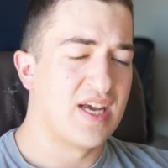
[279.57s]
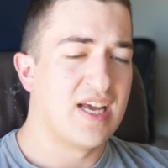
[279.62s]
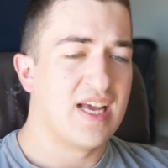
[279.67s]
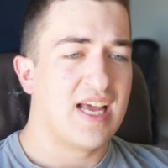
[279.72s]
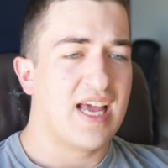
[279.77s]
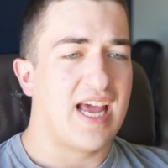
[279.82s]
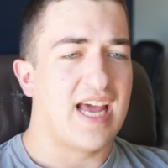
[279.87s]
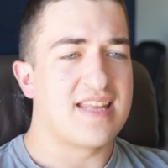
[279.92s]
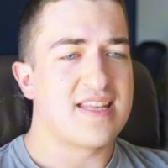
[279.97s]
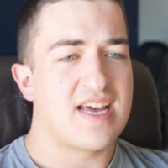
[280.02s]

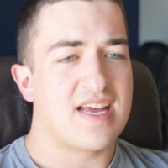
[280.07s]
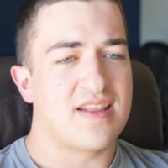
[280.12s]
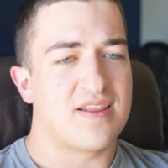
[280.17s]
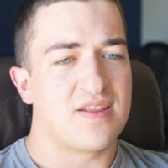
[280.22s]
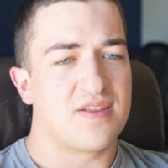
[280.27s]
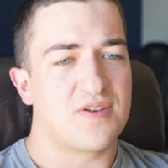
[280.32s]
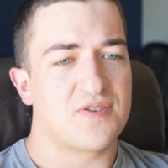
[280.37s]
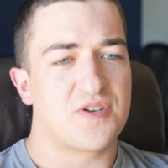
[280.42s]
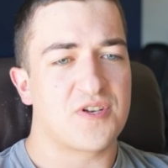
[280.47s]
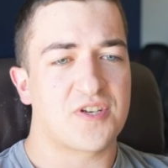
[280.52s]
And then
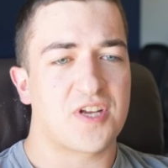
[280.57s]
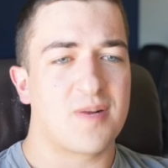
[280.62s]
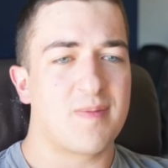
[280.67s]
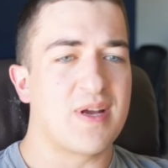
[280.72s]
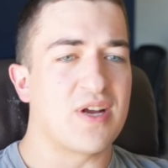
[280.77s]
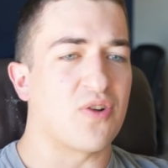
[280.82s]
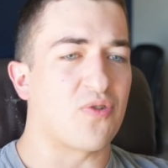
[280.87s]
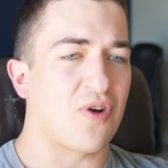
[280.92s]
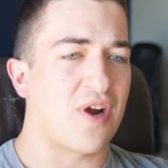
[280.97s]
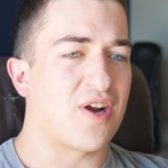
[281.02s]
there's just going to be
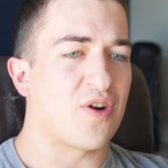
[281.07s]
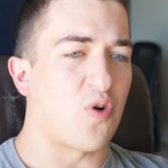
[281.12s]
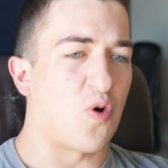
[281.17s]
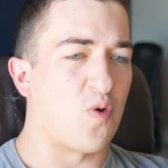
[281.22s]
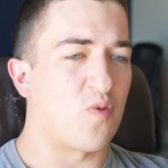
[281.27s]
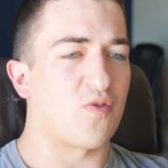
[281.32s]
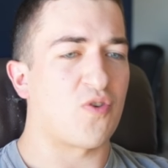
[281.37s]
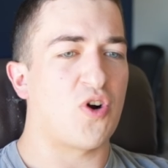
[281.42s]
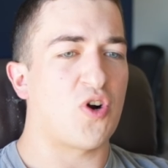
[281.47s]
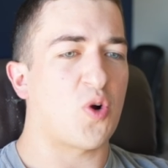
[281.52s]
a greater
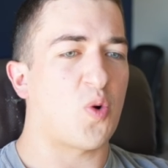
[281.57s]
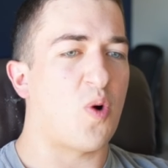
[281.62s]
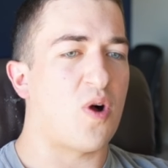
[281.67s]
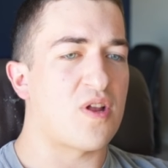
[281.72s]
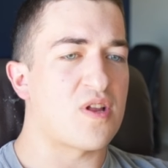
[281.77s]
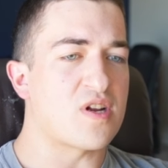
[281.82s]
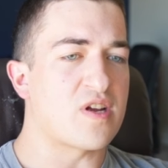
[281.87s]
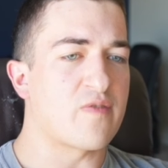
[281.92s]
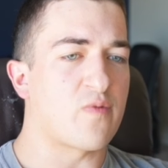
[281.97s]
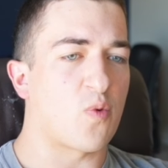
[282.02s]
overall
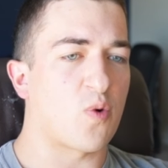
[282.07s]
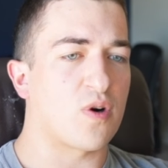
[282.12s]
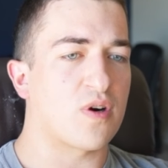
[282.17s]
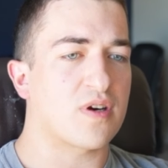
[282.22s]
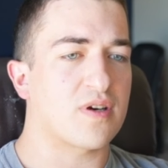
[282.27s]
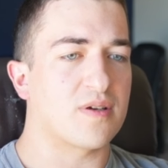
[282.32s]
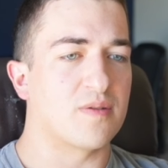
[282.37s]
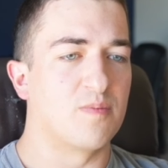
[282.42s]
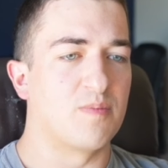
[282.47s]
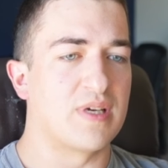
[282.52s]
quality of
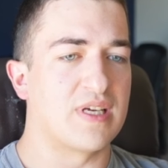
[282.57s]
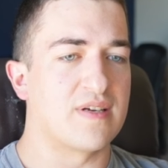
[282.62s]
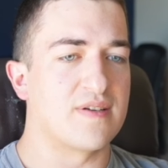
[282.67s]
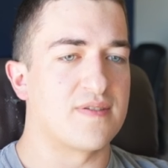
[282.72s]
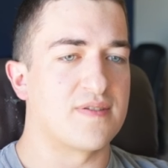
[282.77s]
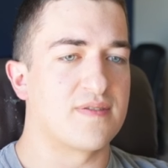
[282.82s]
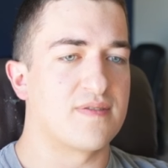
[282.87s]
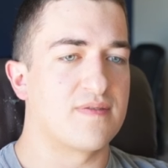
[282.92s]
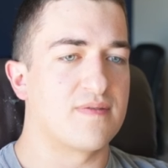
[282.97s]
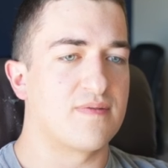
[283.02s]
work
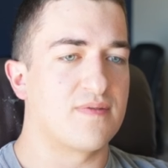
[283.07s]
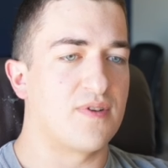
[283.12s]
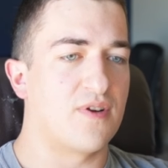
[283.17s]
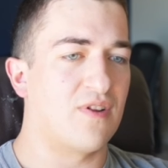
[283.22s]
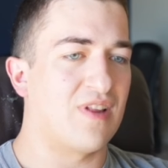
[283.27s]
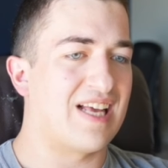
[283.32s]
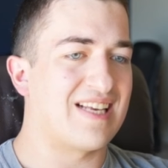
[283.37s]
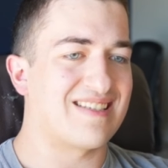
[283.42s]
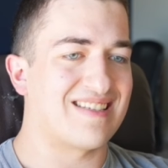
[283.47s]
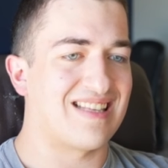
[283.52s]
because you're
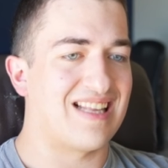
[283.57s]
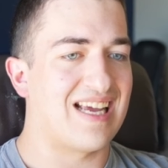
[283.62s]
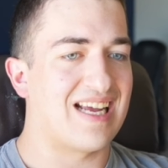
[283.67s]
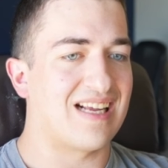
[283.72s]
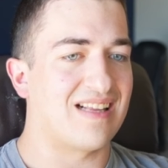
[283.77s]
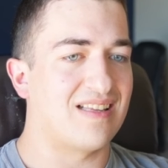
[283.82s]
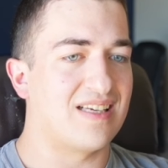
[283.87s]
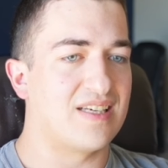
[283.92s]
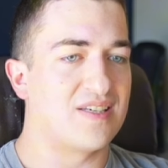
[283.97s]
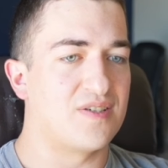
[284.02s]
less
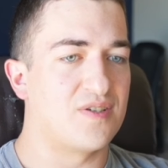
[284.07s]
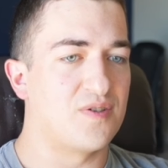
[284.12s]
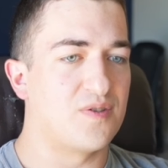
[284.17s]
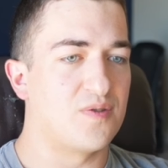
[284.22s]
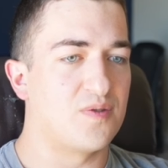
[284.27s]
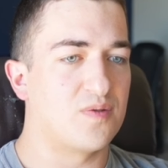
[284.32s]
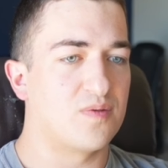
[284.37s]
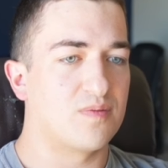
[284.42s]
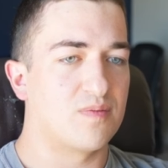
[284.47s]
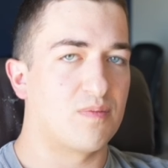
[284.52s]
likely
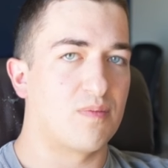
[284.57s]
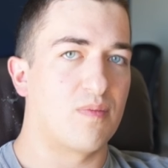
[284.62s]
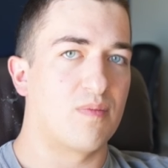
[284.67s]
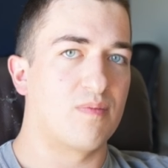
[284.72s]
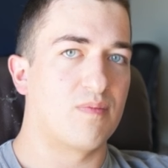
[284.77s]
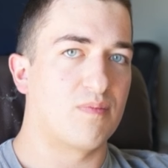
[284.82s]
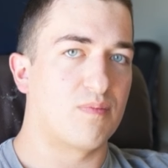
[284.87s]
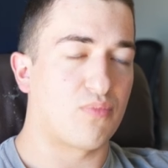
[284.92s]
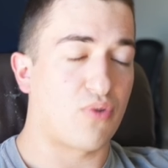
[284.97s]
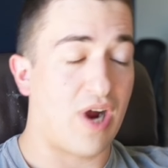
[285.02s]
to
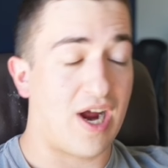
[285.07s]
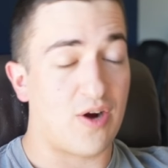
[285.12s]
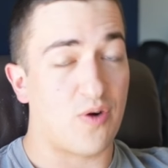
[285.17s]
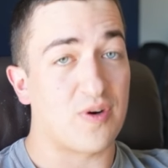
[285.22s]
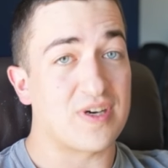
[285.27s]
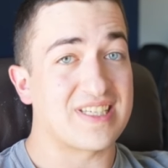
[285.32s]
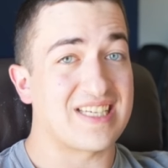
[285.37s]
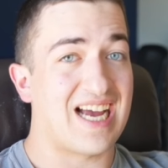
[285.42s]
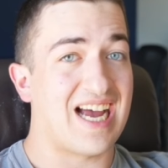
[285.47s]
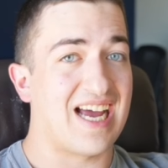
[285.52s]

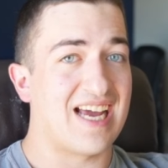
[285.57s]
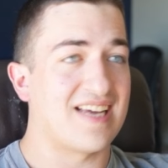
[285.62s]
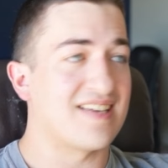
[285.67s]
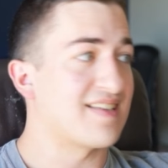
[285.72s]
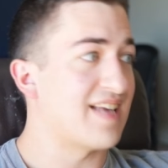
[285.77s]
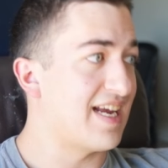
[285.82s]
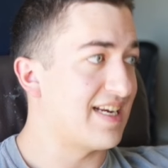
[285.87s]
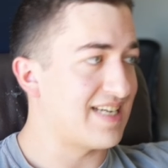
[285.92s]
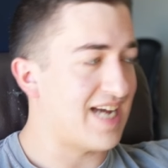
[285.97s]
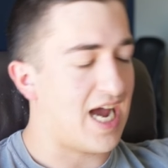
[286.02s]

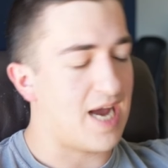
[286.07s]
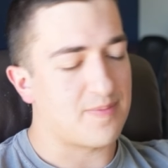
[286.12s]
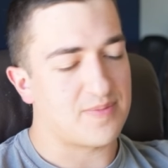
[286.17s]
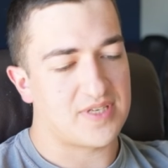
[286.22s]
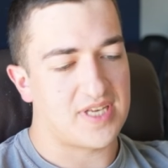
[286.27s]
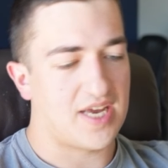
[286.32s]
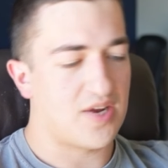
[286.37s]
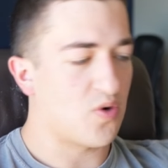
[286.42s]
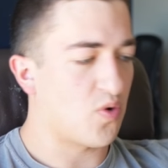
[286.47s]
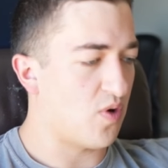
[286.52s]
prioritize a top
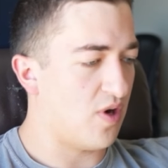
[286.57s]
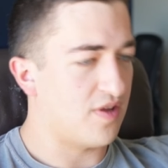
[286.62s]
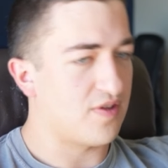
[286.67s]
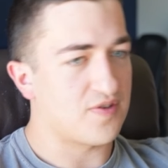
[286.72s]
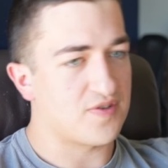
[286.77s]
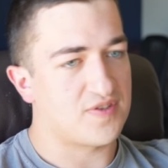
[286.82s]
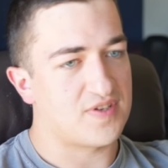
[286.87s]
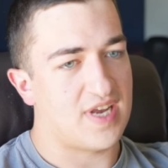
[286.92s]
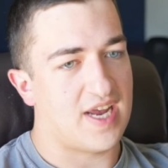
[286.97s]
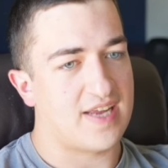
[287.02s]
set or other
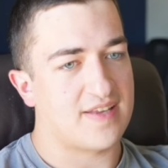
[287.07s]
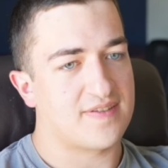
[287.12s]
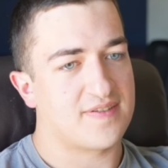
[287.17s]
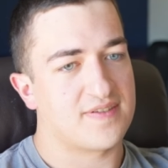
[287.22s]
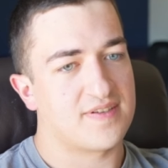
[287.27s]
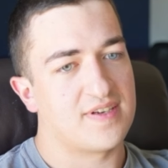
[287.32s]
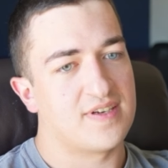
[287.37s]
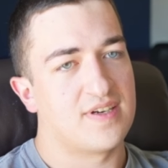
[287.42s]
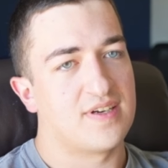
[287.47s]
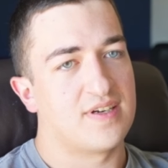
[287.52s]

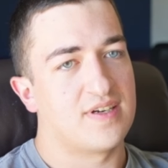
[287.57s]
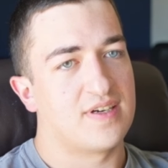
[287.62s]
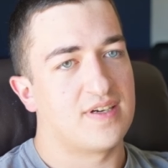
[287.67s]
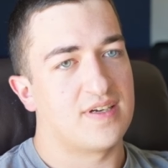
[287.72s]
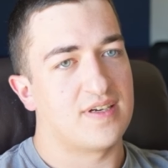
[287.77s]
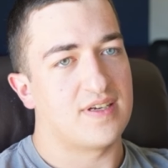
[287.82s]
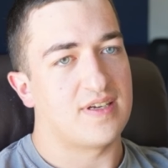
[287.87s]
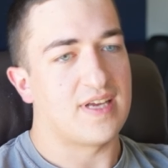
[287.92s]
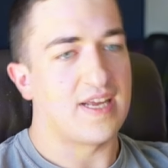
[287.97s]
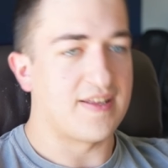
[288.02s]
sets
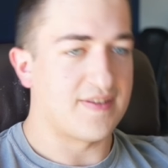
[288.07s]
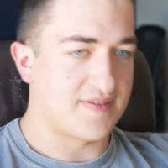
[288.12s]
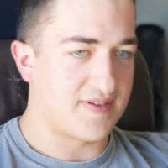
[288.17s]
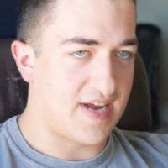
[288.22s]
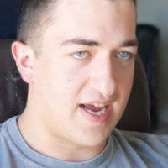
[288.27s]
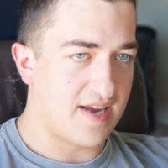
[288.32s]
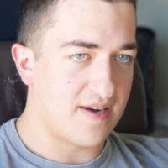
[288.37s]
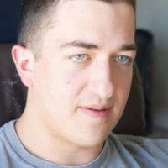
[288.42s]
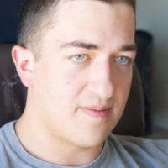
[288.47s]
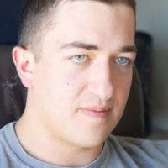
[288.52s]

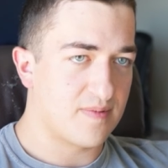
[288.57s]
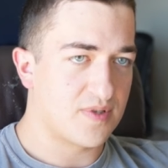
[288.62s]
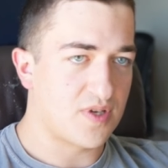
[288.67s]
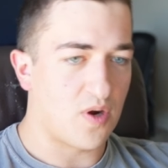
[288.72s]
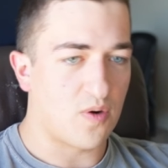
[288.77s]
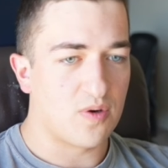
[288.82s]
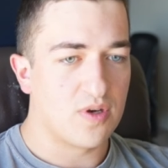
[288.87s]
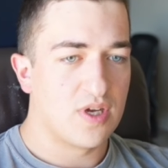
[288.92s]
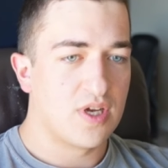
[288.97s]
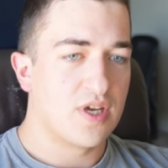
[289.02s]
instead.
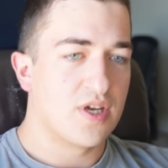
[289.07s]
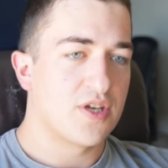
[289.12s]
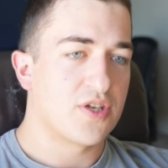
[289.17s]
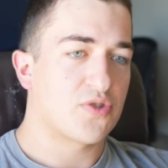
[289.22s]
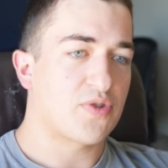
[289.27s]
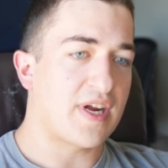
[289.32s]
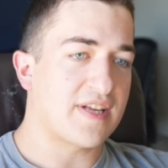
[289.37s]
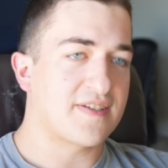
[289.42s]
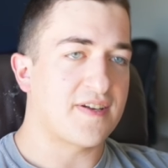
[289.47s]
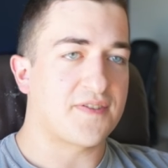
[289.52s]
So
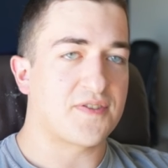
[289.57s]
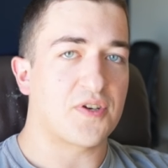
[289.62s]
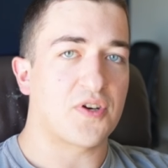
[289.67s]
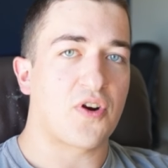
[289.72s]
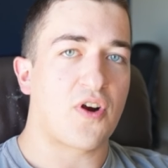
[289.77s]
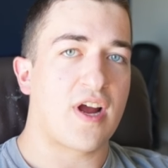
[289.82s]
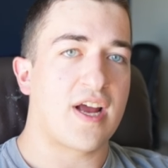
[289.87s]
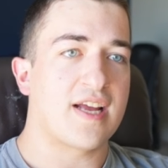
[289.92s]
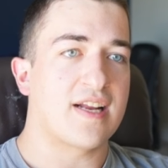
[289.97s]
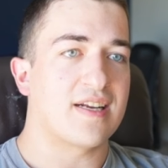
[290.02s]
straight sets are
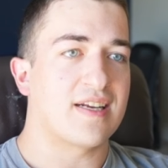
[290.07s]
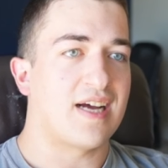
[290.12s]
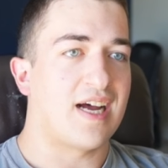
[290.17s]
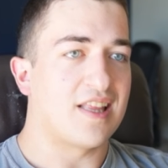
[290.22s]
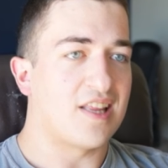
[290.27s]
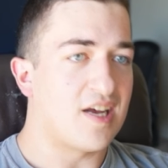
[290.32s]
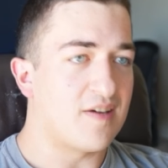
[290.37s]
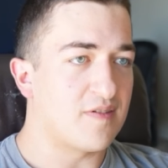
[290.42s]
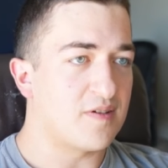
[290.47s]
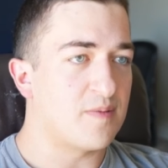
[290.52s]
great. I
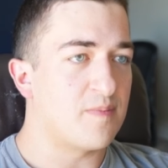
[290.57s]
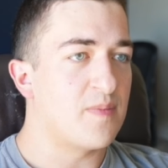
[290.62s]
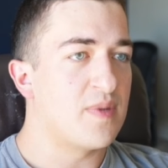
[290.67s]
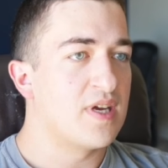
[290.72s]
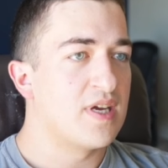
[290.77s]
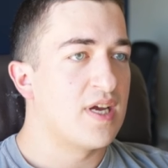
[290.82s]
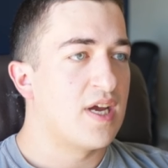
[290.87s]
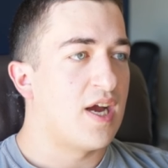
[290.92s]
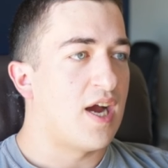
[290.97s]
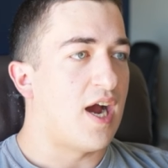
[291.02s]
love
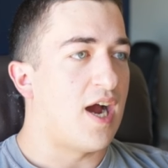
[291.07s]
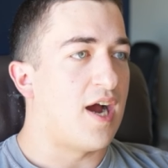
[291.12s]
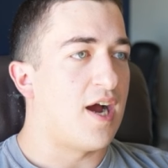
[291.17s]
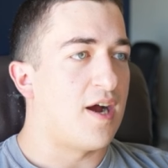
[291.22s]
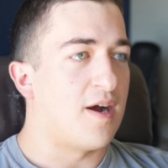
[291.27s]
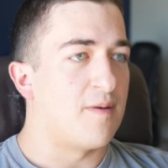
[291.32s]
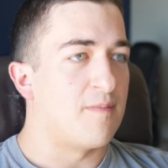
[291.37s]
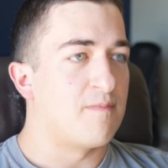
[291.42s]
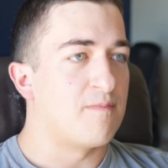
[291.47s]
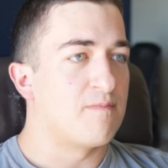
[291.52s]

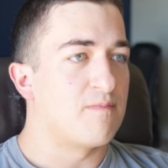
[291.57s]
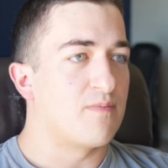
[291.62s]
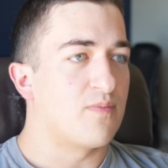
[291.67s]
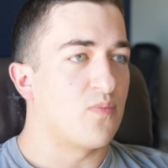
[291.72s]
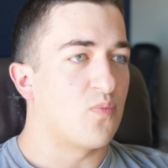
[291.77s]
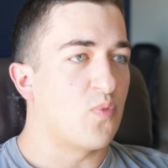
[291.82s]
them.